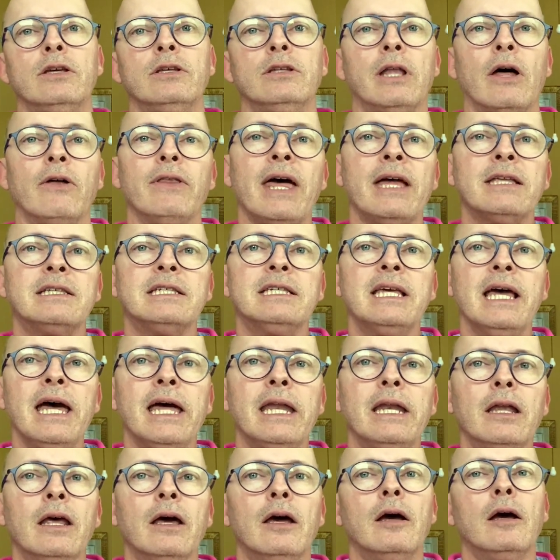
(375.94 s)
Now, that
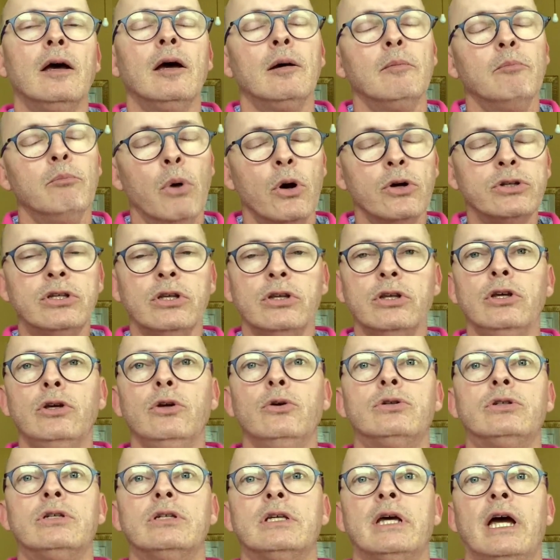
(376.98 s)
said, most of the
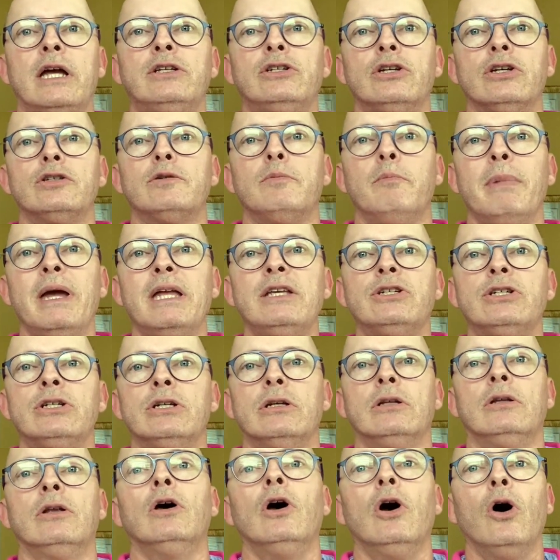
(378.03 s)
uses I just
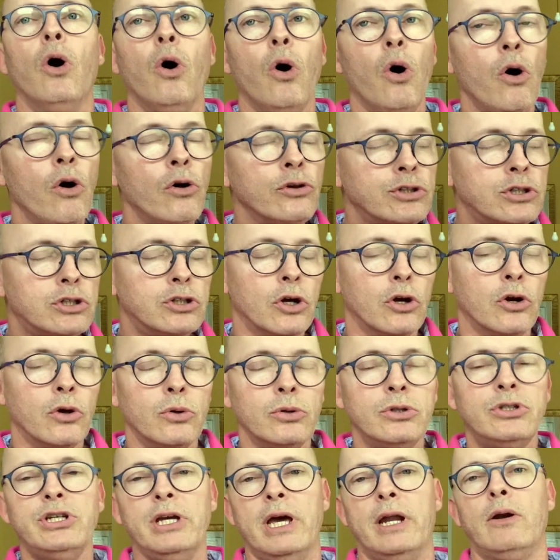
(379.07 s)
mentioned also
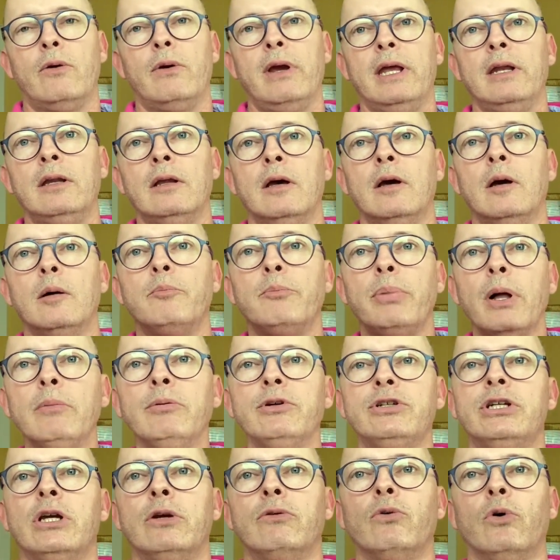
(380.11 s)
generate
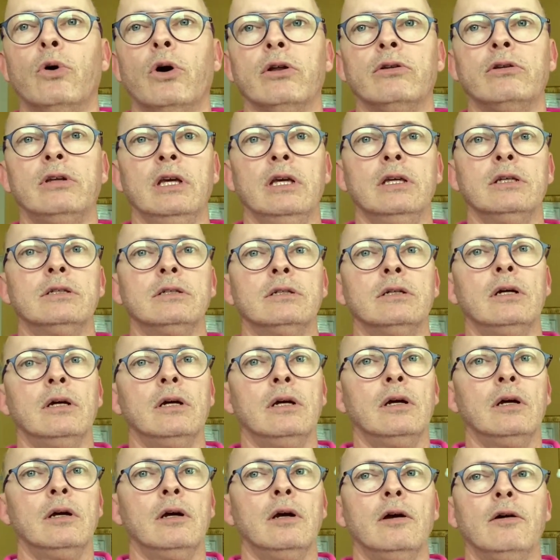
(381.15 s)
publishing royalties
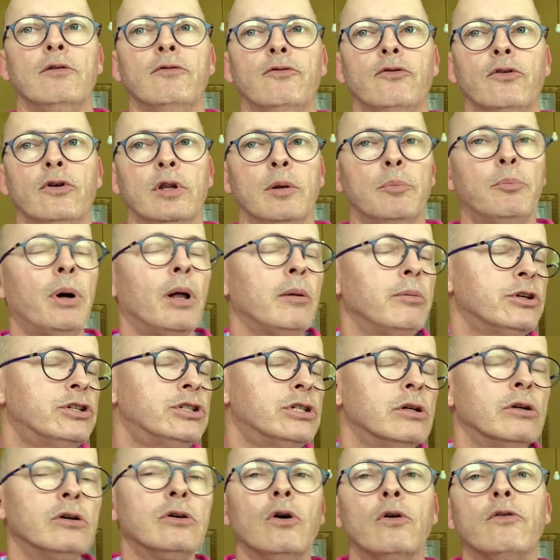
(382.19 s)
for the
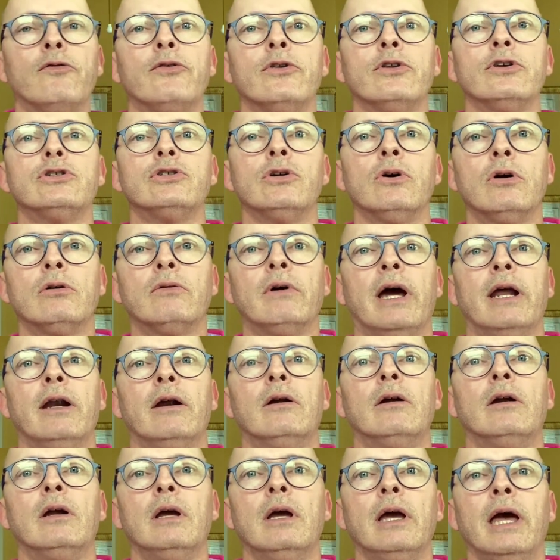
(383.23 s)
publisher or for the songwriter.
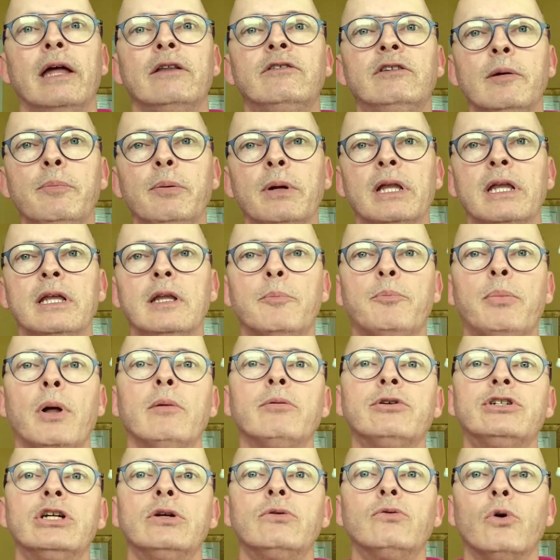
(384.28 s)
And typically, the
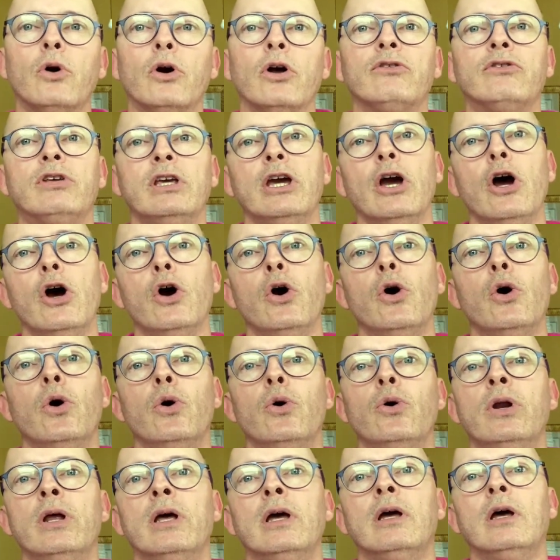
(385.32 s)
publishing royalty
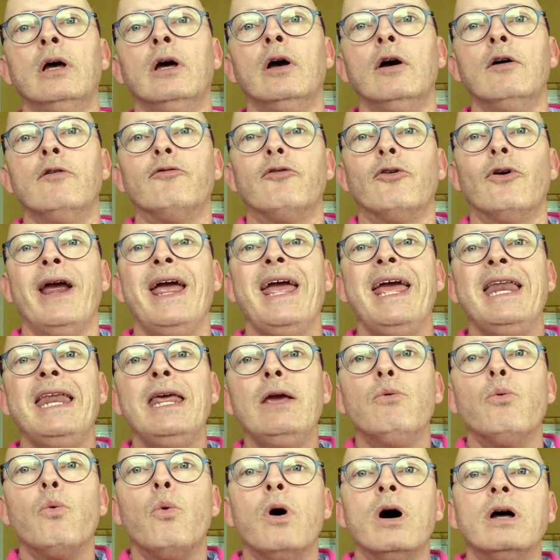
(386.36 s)
owed for
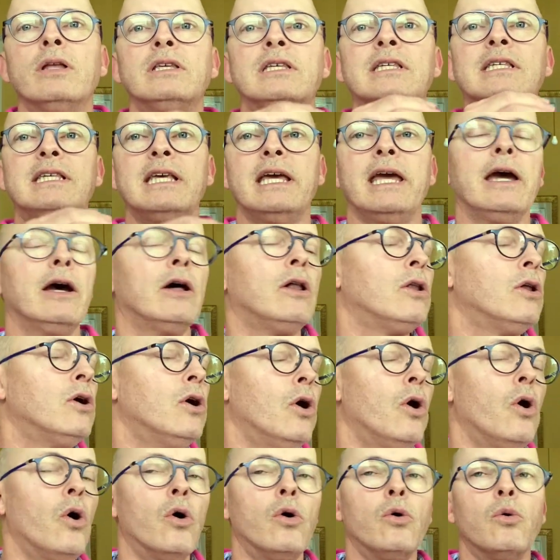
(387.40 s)
any one
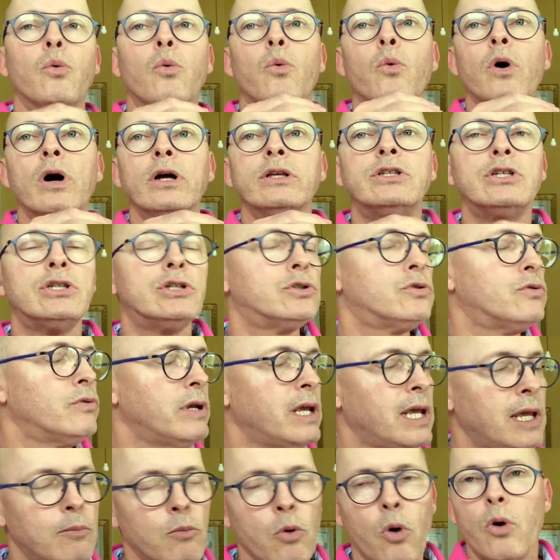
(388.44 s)
sale or one
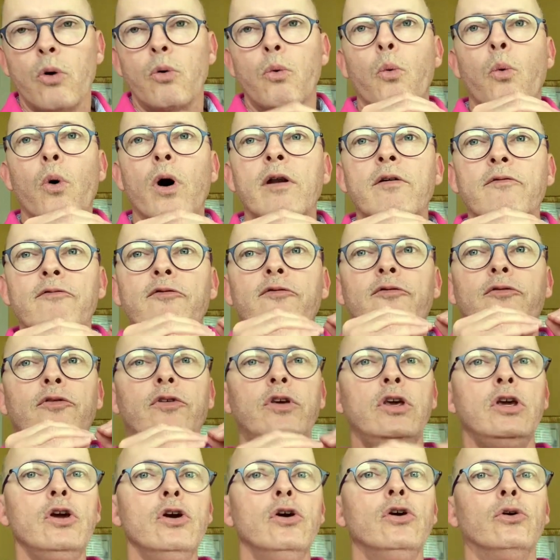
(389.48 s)
stream or one
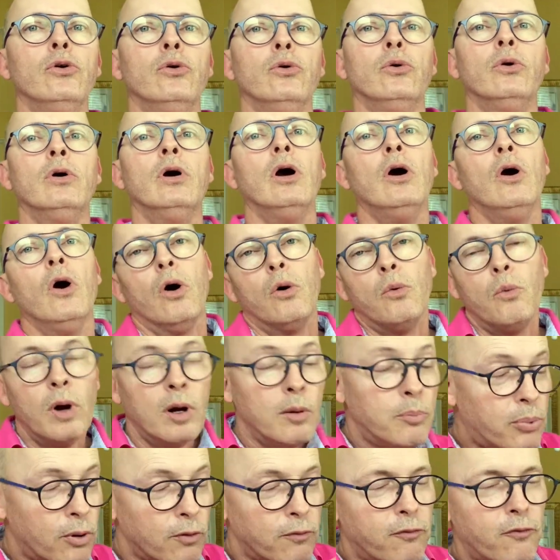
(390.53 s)
view or
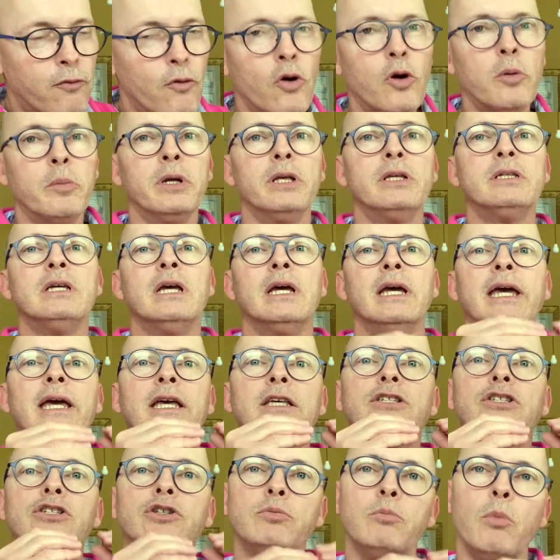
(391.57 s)
one performance
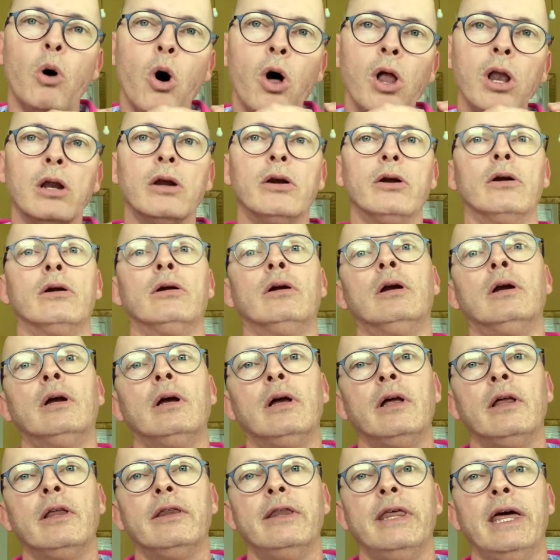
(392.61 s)
is smaller
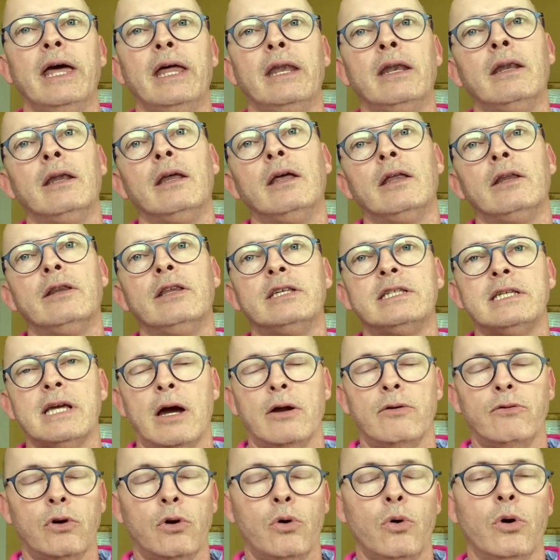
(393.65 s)
than the
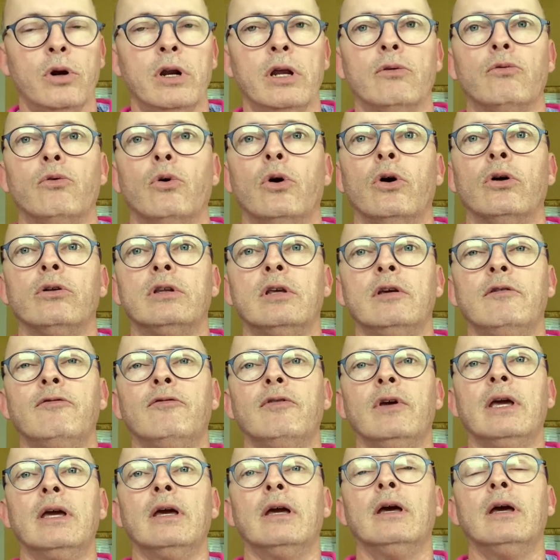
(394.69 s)
sound recording royalty
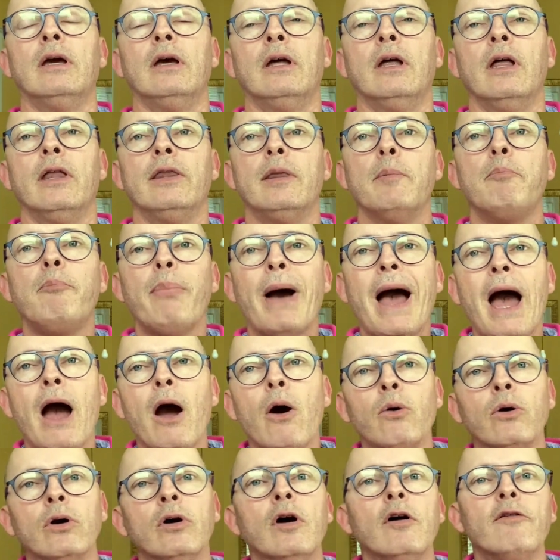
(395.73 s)
fee. The
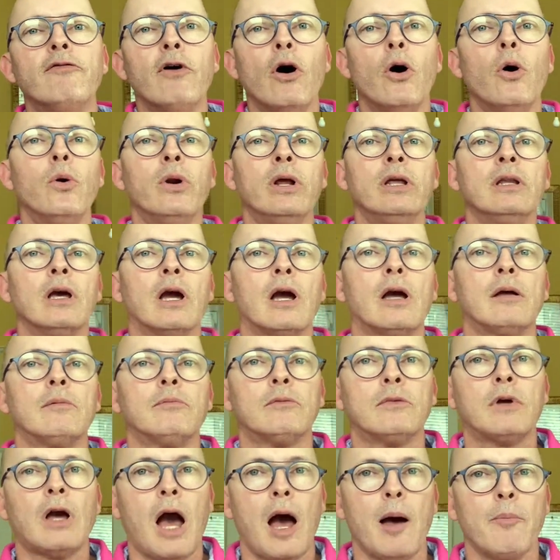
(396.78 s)
power of owning the
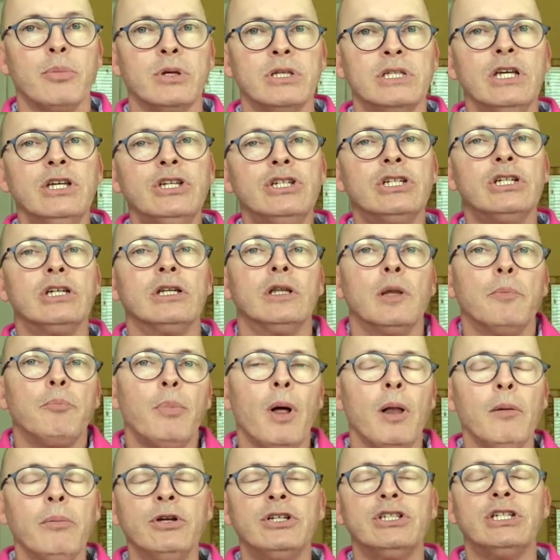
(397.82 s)
composition, the
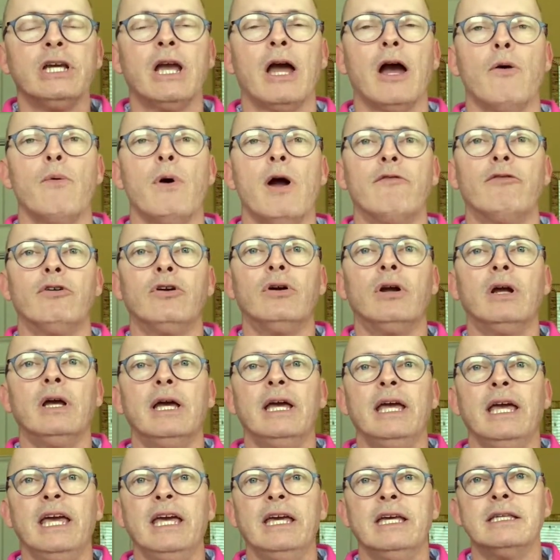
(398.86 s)
publishing, however,
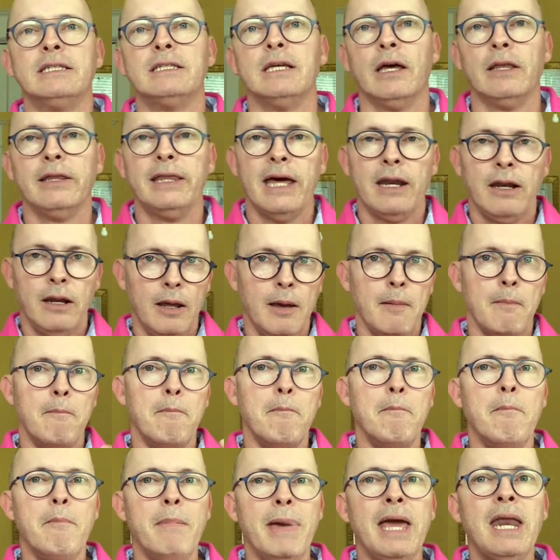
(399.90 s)
is that
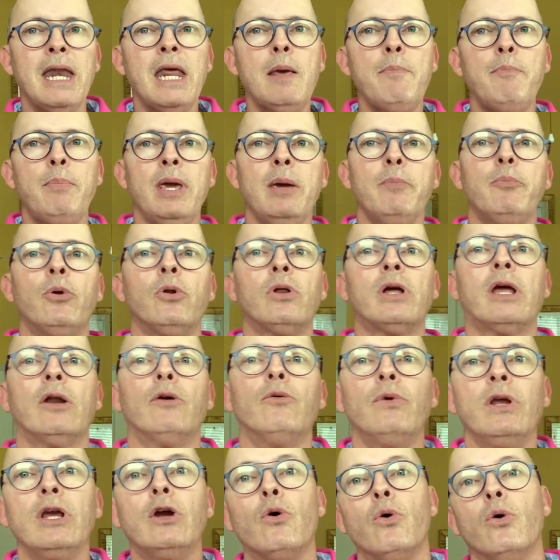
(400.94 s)
many people can
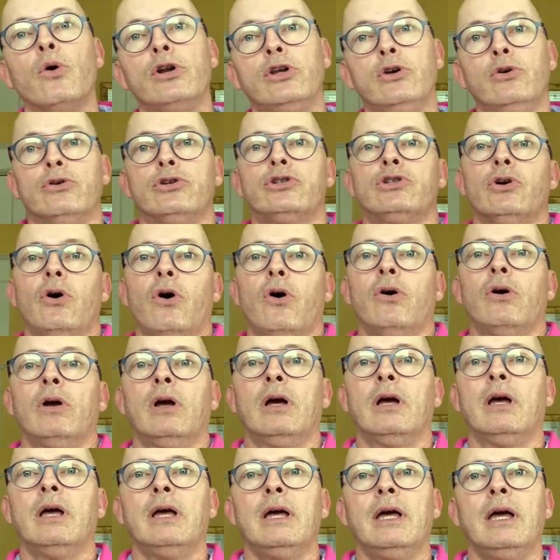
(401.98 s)
record your song
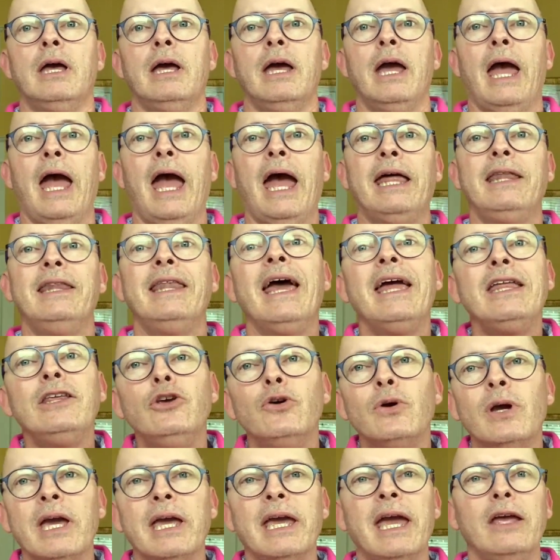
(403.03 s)
and then
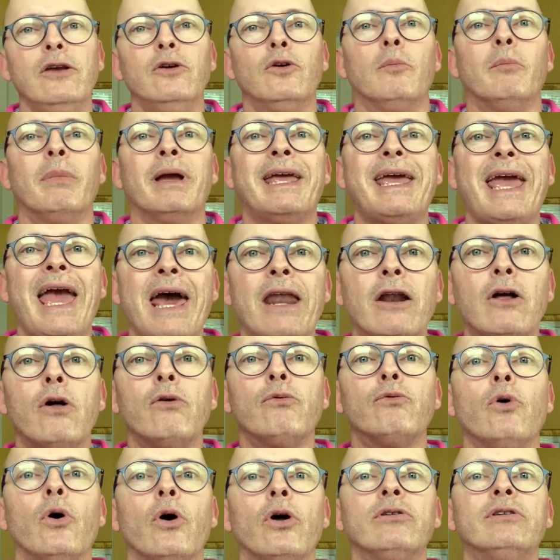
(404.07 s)
you can get your mechanical
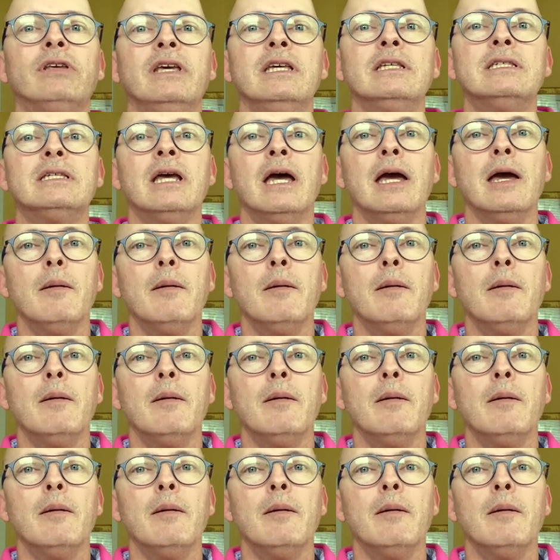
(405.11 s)
royalties